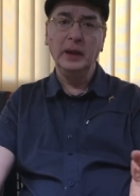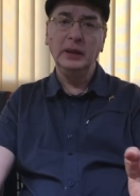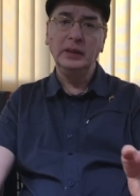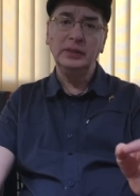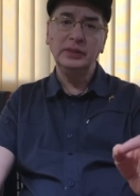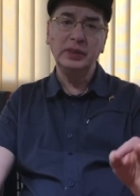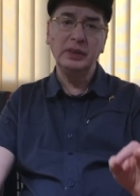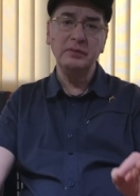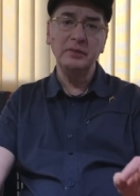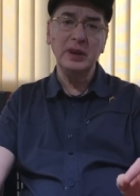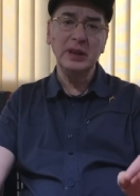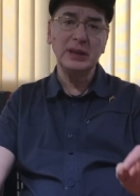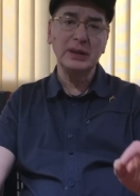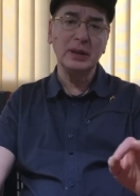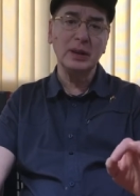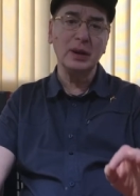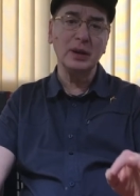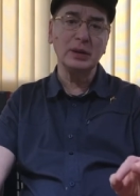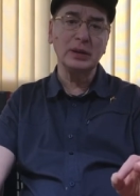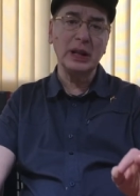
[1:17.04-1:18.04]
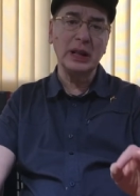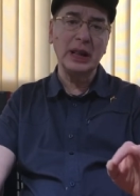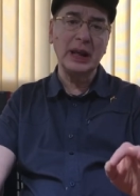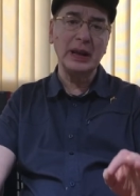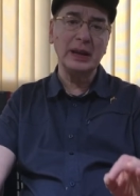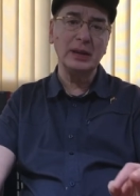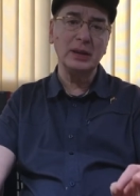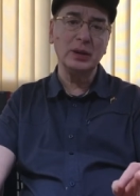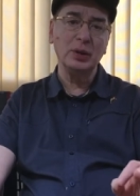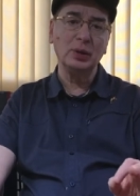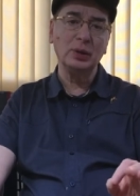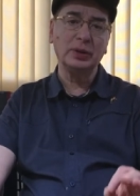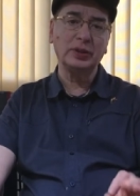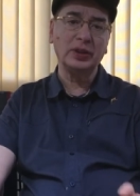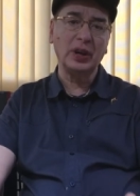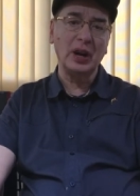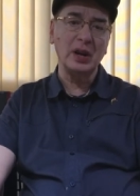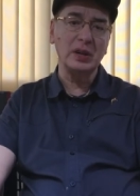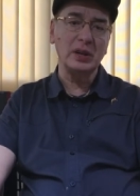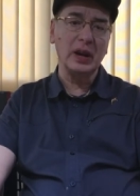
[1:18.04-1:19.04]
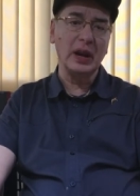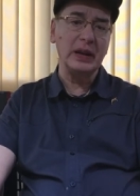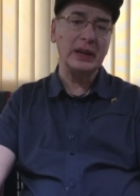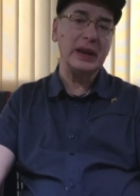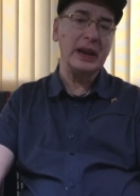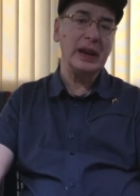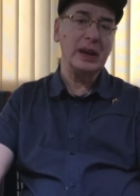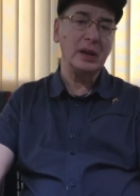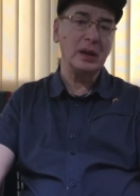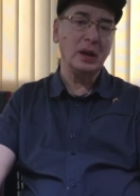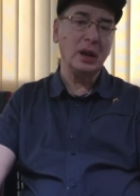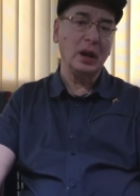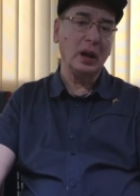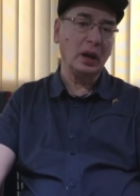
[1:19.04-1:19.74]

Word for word: Somewhere along the line, you'll start getting